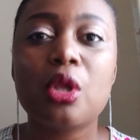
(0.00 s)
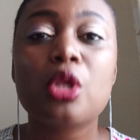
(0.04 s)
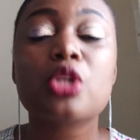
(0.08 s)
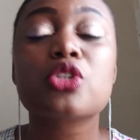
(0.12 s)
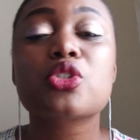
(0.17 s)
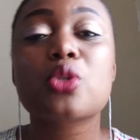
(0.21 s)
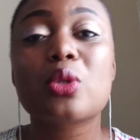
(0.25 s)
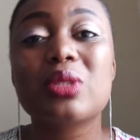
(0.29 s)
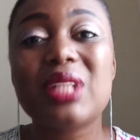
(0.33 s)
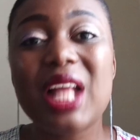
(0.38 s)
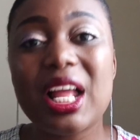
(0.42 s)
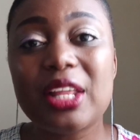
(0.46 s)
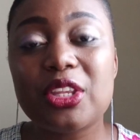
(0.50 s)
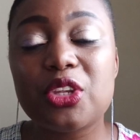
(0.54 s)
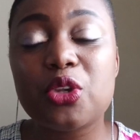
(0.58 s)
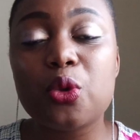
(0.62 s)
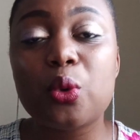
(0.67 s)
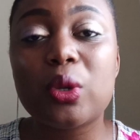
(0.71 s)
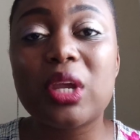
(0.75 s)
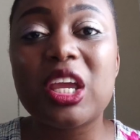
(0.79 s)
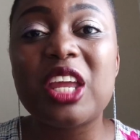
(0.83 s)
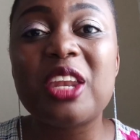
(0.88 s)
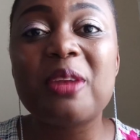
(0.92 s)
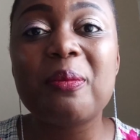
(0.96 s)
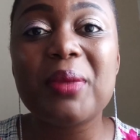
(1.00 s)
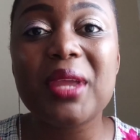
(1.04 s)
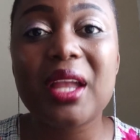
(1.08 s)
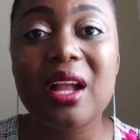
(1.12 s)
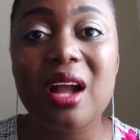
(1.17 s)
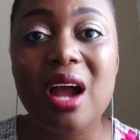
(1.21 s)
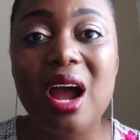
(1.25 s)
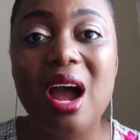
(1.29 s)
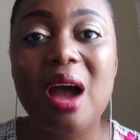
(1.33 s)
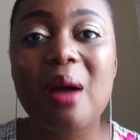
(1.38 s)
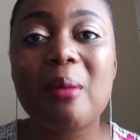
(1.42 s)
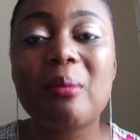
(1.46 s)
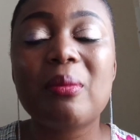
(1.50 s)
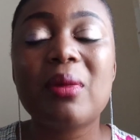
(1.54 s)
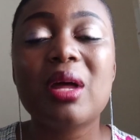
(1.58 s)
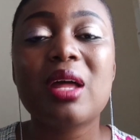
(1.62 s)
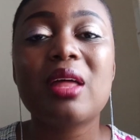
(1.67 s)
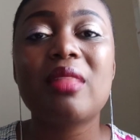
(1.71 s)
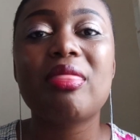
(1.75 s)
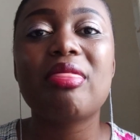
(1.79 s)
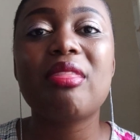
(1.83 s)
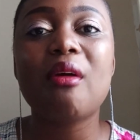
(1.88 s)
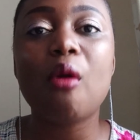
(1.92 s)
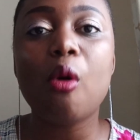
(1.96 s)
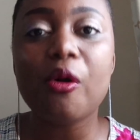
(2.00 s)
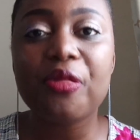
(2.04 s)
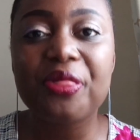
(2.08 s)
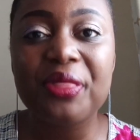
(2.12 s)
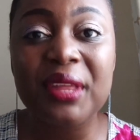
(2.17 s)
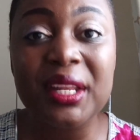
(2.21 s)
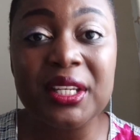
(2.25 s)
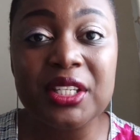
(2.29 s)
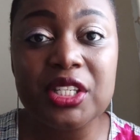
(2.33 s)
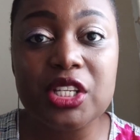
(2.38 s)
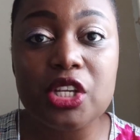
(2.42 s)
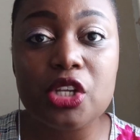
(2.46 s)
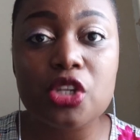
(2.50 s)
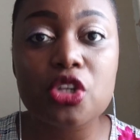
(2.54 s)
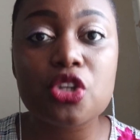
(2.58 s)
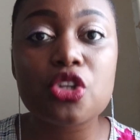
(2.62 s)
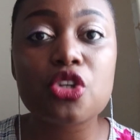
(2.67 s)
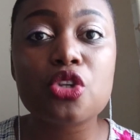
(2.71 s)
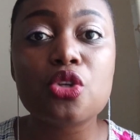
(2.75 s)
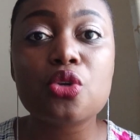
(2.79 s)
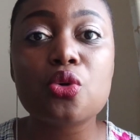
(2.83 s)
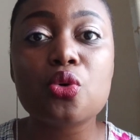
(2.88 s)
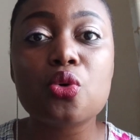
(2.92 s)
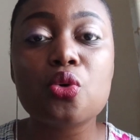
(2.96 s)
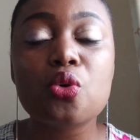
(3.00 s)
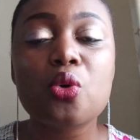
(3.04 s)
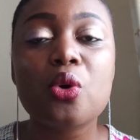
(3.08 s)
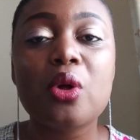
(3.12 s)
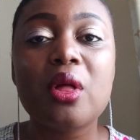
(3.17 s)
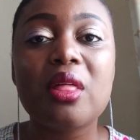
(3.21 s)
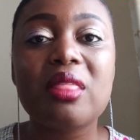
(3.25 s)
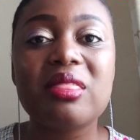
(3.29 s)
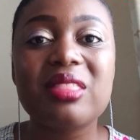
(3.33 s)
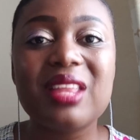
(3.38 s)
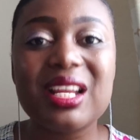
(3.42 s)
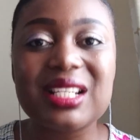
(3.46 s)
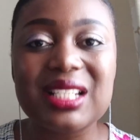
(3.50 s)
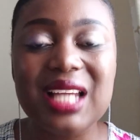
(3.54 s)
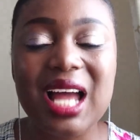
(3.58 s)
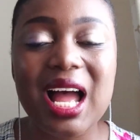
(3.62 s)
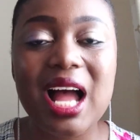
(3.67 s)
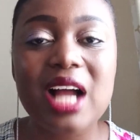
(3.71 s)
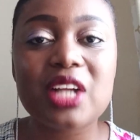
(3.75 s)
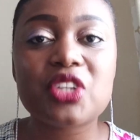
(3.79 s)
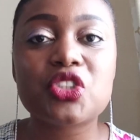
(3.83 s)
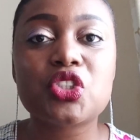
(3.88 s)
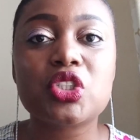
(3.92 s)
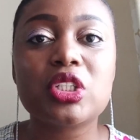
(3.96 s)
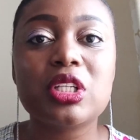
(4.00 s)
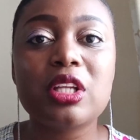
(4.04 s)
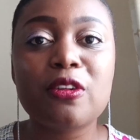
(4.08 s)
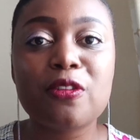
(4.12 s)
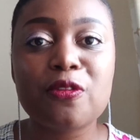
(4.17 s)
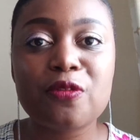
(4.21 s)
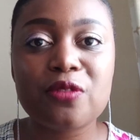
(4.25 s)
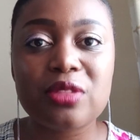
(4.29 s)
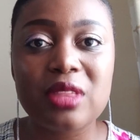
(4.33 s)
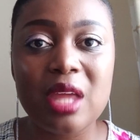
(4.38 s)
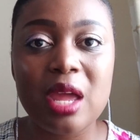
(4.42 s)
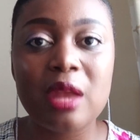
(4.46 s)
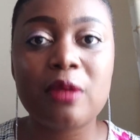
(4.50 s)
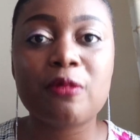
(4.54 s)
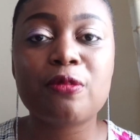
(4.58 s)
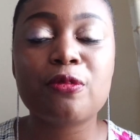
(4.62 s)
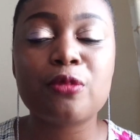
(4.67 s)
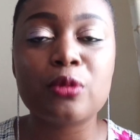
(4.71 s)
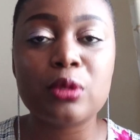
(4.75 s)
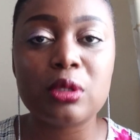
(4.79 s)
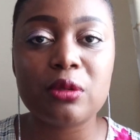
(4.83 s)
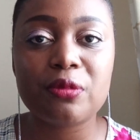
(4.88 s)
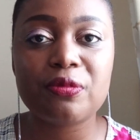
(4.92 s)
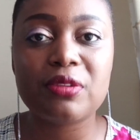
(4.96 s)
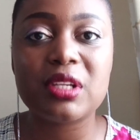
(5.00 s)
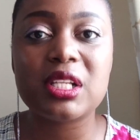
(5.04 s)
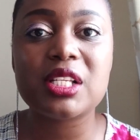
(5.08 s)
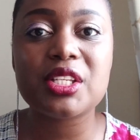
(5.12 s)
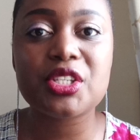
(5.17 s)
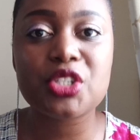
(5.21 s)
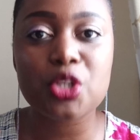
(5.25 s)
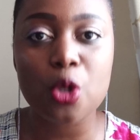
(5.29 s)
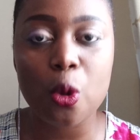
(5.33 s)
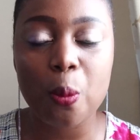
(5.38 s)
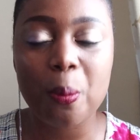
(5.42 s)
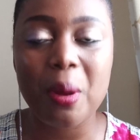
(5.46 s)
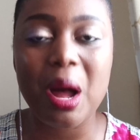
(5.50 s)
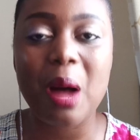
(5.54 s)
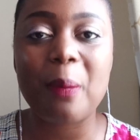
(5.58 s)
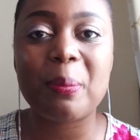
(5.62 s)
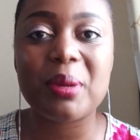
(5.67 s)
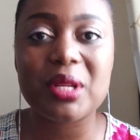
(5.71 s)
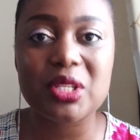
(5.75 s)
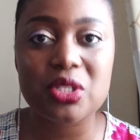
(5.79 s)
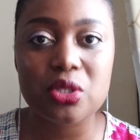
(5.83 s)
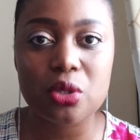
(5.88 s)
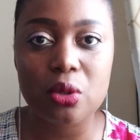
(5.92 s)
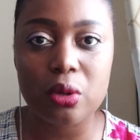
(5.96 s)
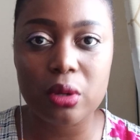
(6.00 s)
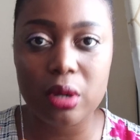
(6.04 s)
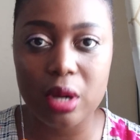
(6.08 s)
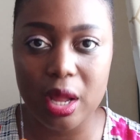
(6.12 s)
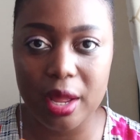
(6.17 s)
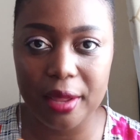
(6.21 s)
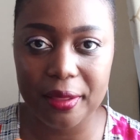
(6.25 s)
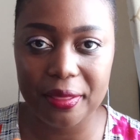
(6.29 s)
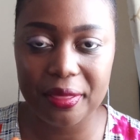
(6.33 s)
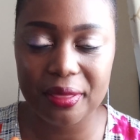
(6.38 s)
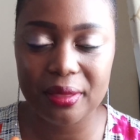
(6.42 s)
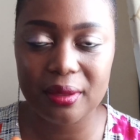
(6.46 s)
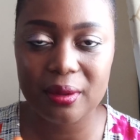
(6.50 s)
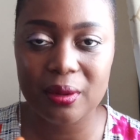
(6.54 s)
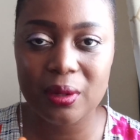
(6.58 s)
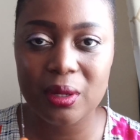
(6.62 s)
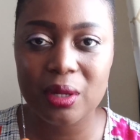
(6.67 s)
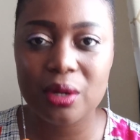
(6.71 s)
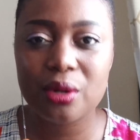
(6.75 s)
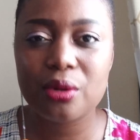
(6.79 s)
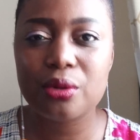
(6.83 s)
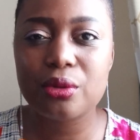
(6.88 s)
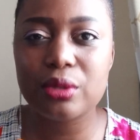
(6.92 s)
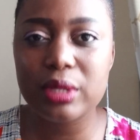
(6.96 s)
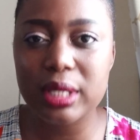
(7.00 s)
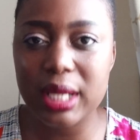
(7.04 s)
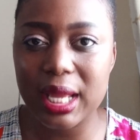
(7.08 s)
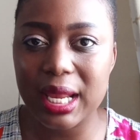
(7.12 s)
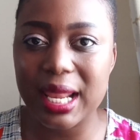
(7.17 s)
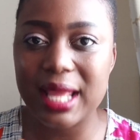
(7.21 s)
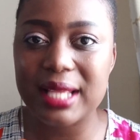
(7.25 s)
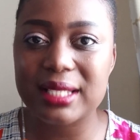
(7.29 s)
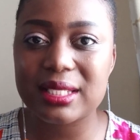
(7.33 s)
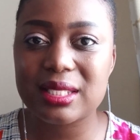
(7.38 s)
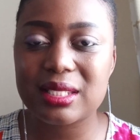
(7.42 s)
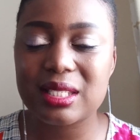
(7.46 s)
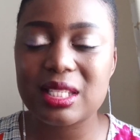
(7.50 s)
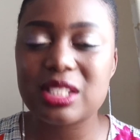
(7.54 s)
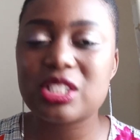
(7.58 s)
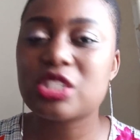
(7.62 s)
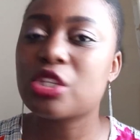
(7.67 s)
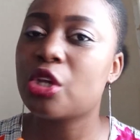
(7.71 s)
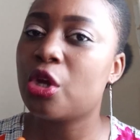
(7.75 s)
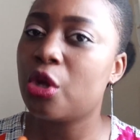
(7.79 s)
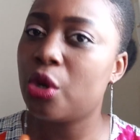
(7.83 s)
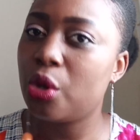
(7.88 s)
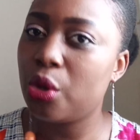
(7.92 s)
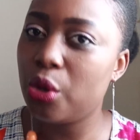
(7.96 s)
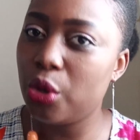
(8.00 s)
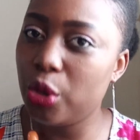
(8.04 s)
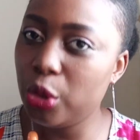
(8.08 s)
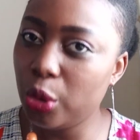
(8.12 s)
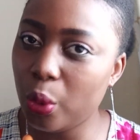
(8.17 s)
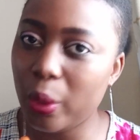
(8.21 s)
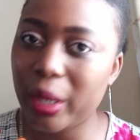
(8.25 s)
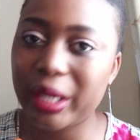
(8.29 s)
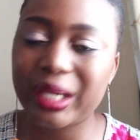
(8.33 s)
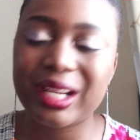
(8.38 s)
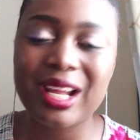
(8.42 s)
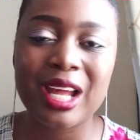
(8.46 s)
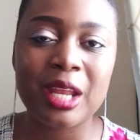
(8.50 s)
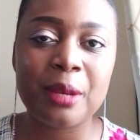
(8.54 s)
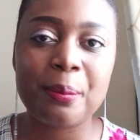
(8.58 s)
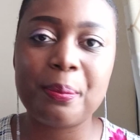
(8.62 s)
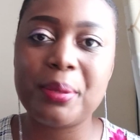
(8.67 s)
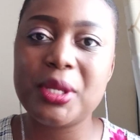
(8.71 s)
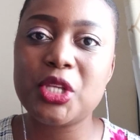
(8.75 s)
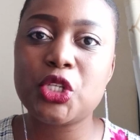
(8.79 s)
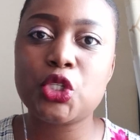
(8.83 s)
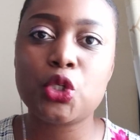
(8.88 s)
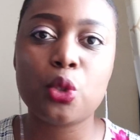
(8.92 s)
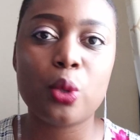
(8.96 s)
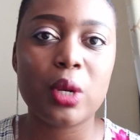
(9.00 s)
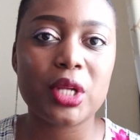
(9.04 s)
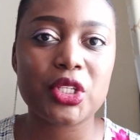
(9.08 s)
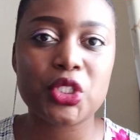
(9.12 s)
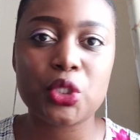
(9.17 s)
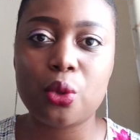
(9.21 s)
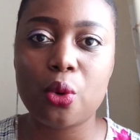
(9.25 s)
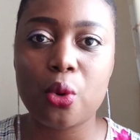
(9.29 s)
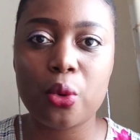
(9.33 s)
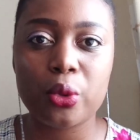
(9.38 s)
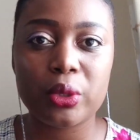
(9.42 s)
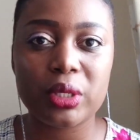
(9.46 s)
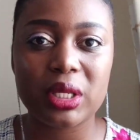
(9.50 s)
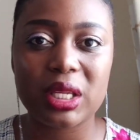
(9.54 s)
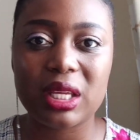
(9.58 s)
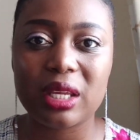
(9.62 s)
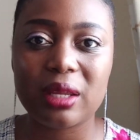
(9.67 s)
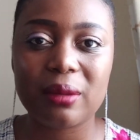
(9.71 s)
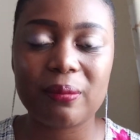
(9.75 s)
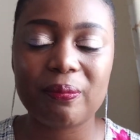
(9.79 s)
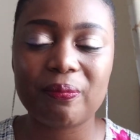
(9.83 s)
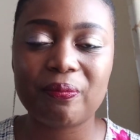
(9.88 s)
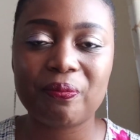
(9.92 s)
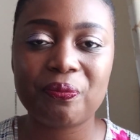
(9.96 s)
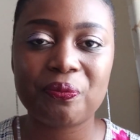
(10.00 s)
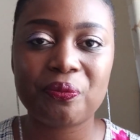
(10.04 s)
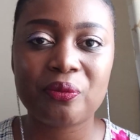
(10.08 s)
so that you can become the authentic you that actually then fulfills your purpose on earth? Realize this, no one can beat you at your own game.